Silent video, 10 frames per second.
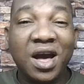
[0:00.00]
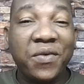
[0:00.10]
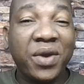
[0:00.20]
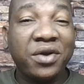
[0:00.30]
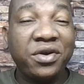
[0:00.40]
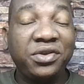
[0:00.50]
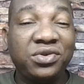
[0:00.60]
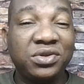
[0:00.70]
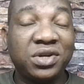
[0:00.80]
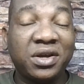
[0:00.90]
and we are going
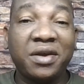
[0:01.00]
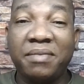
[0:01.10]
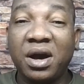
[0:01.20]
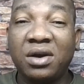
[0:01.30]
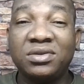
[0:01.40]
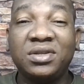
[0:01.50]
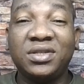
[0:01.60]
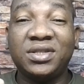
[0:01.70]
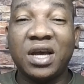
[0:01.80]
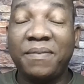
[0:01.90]
to talk about the
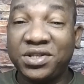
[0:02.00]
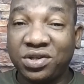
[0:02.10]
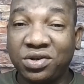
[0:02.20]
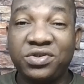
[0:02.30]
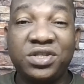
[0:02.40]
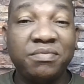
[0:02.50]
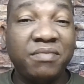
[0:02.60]
cybersecurity